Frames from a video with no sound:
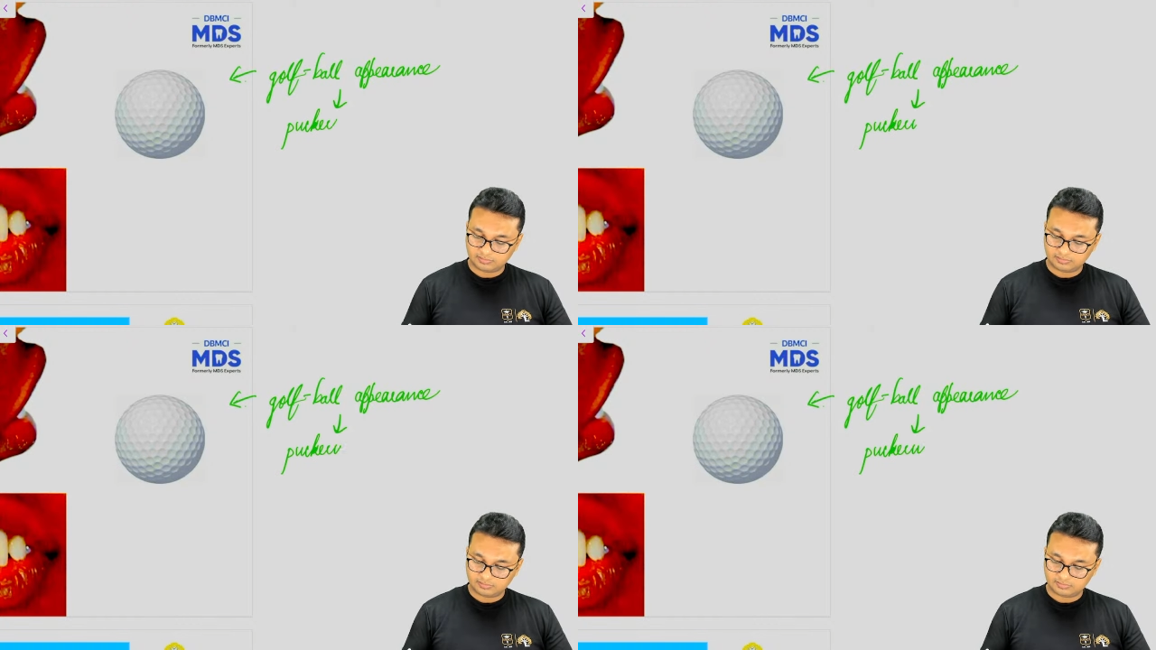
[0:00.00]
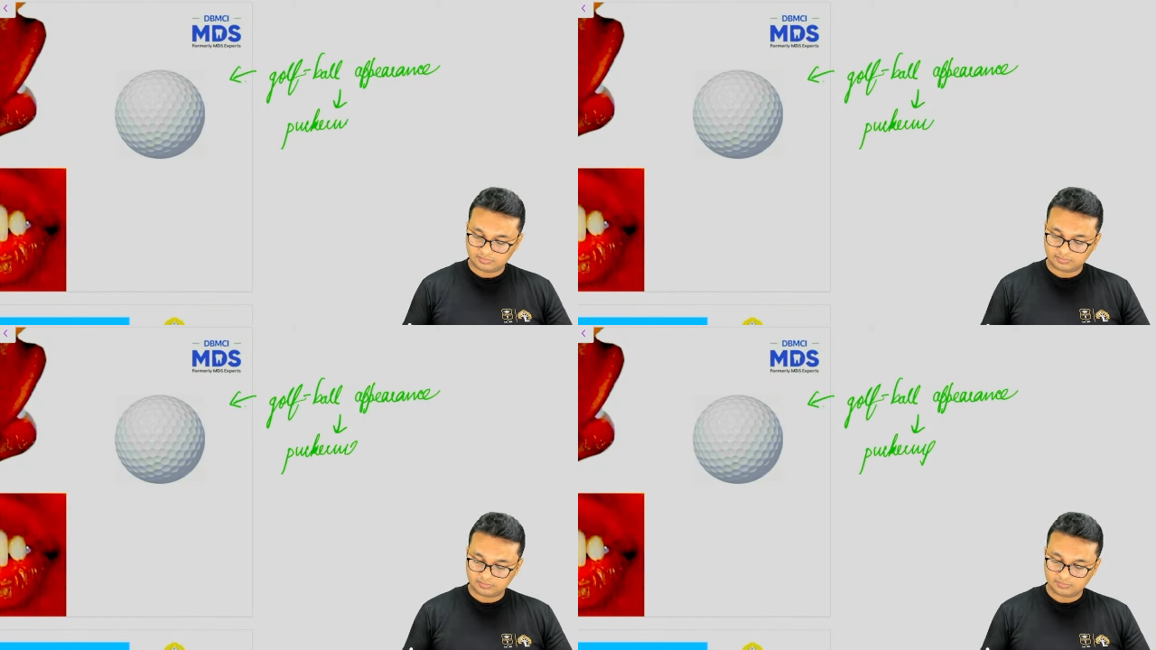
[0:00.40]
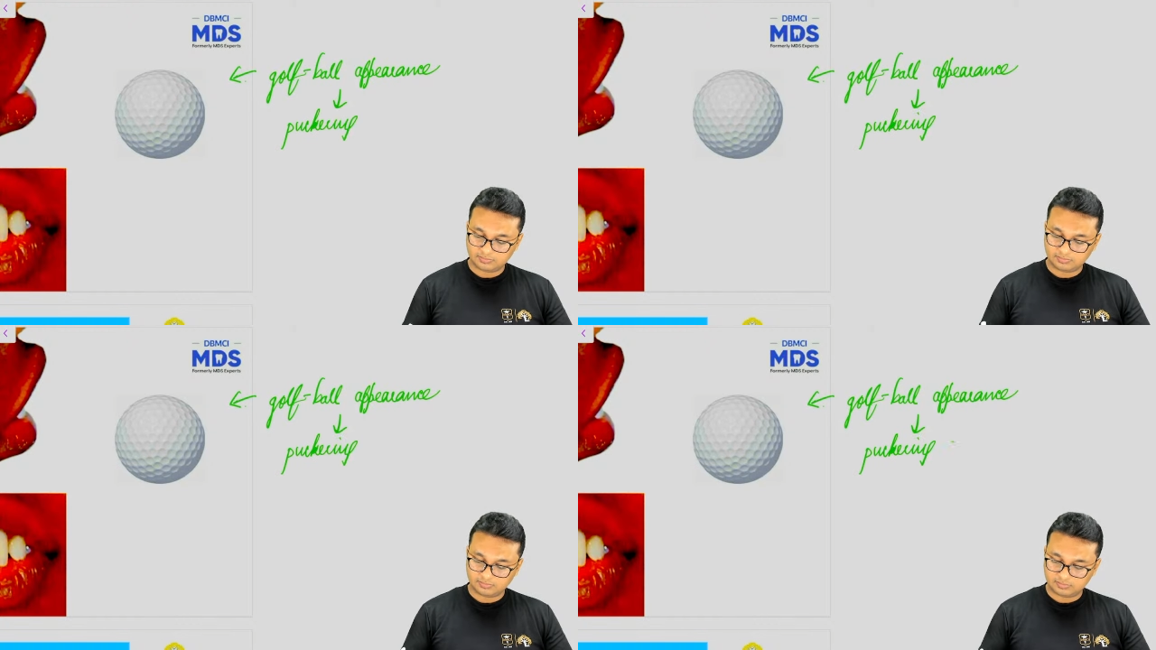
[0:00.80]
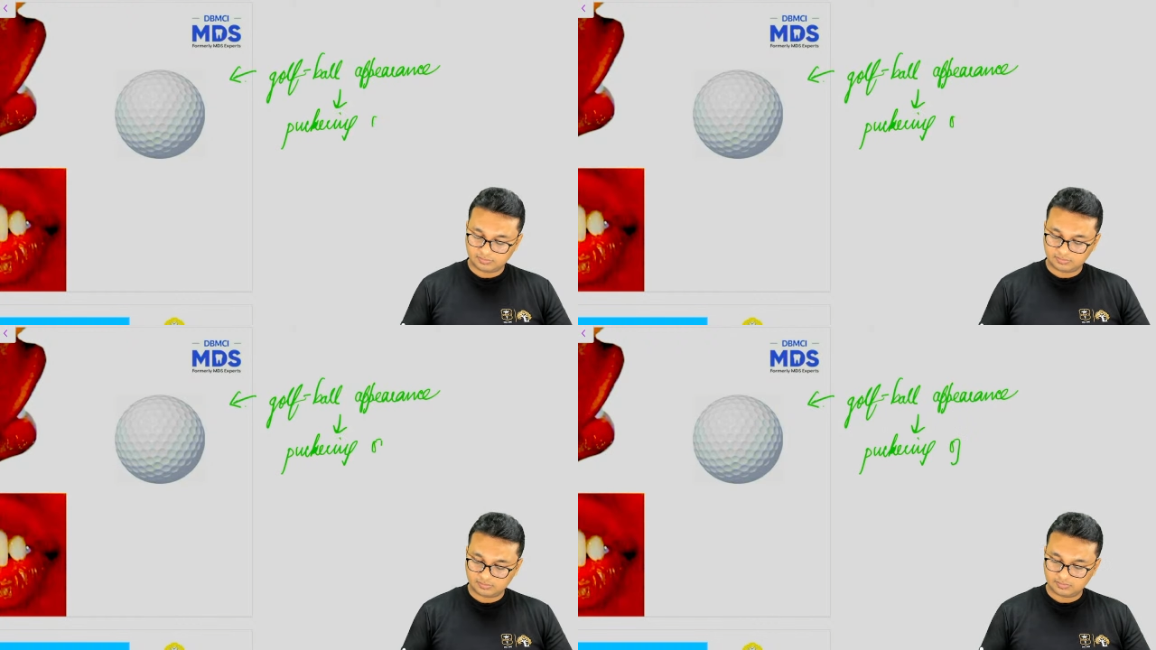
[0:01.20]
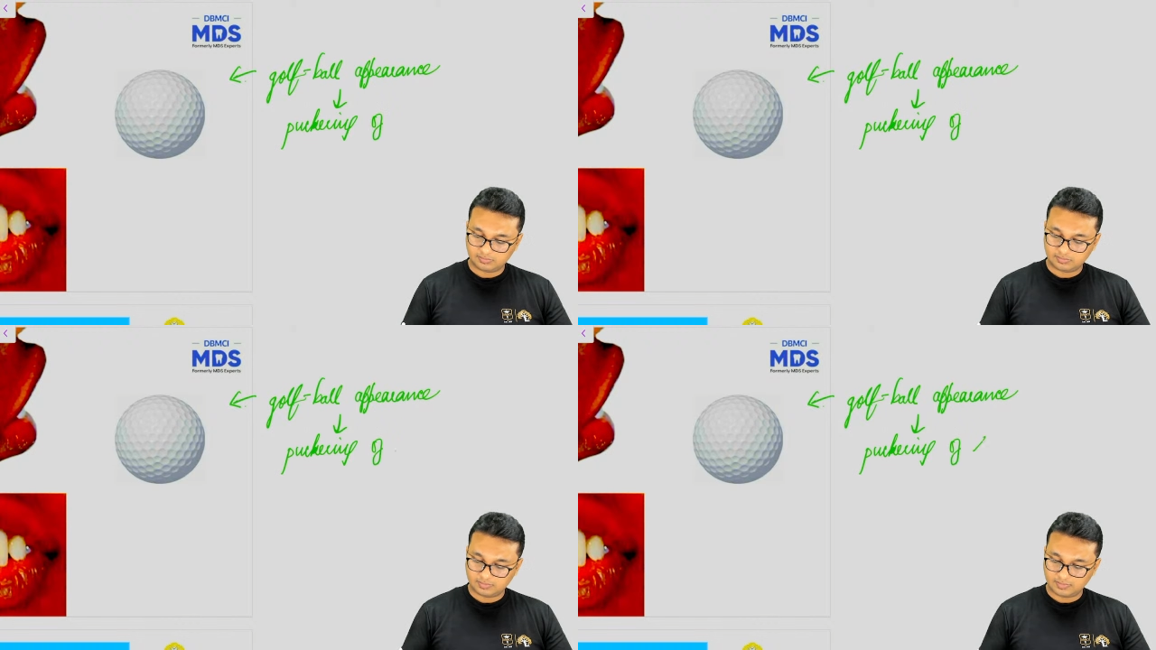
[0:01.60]

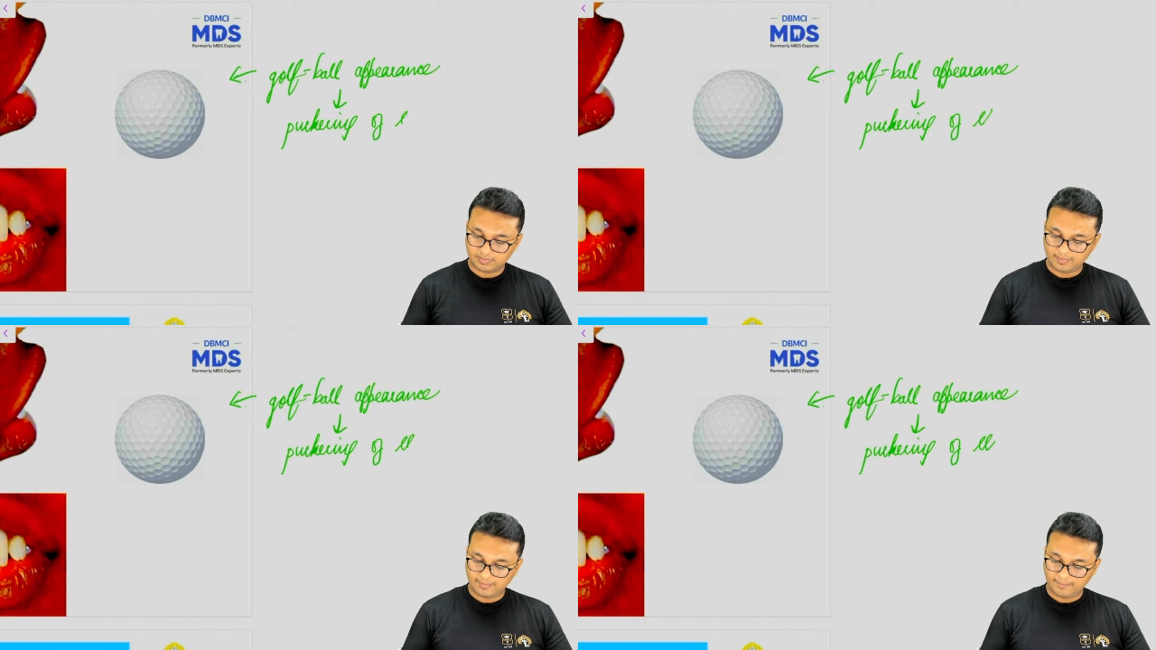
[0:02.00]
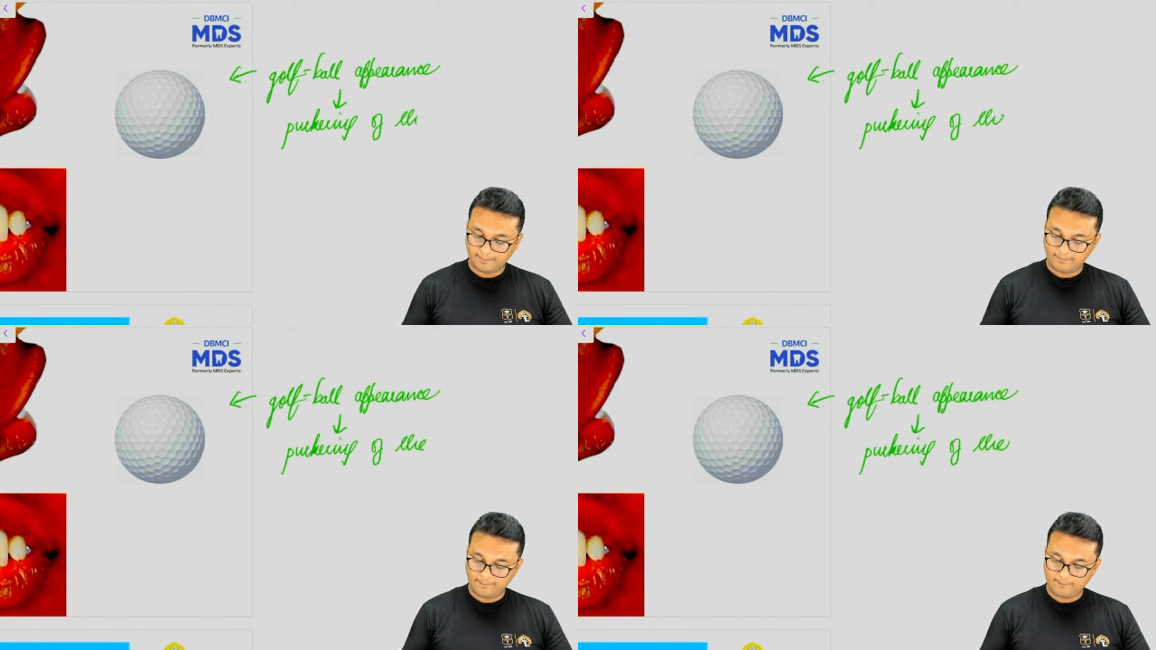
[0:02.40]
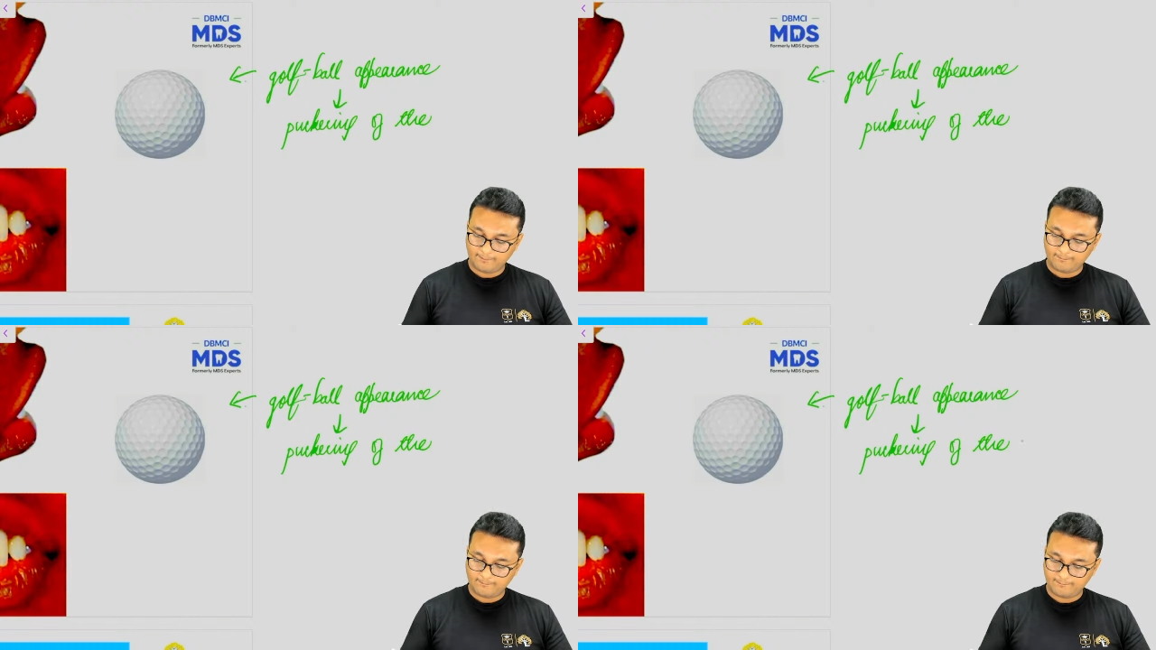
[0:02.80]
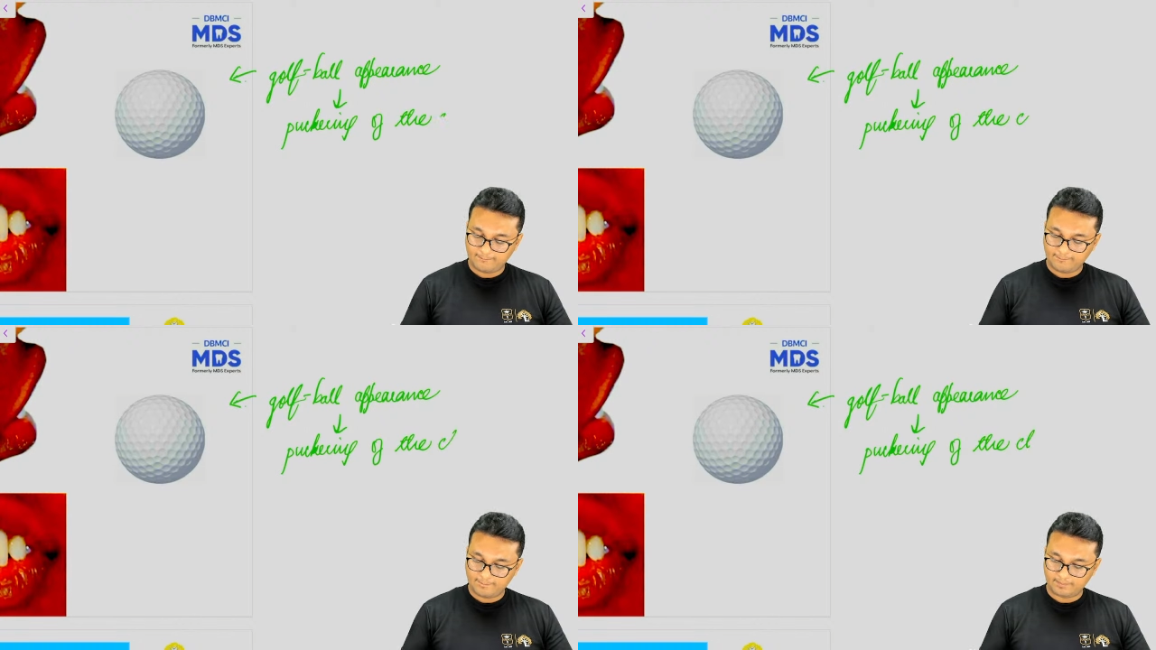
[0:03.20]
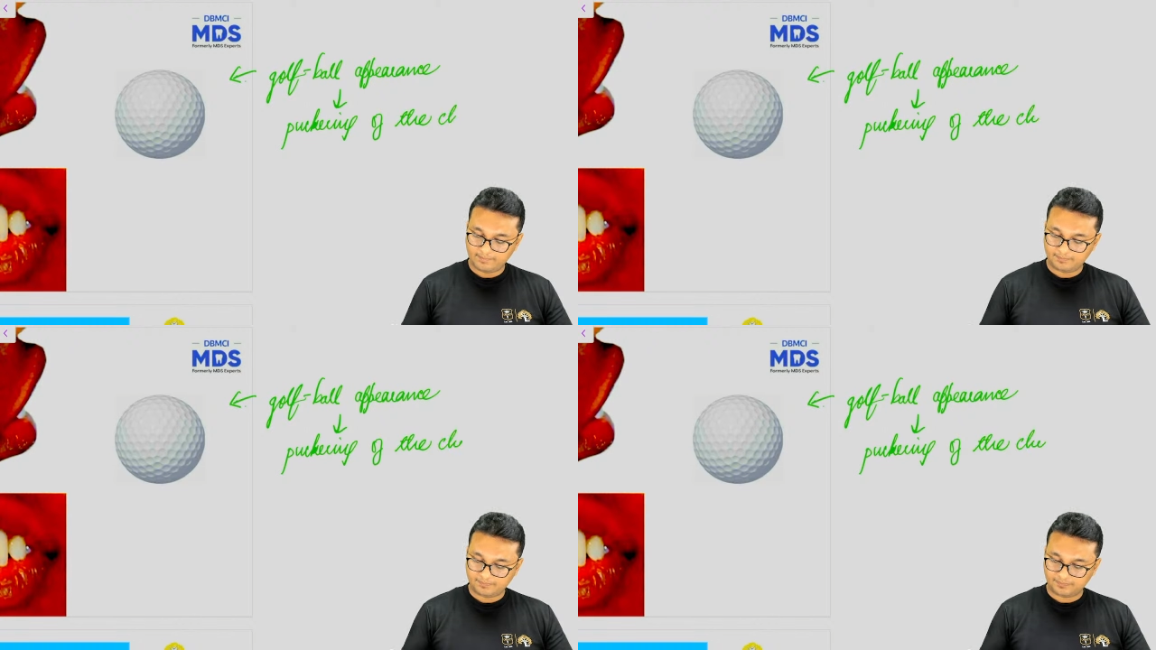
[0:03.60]

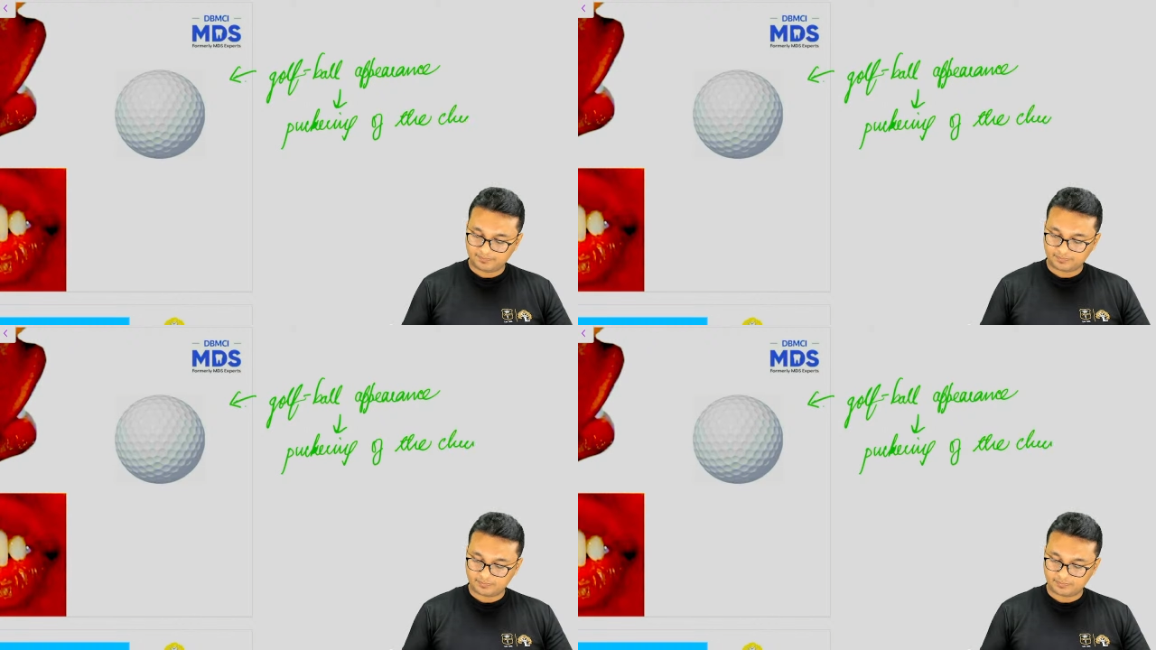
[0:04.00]
[no speech]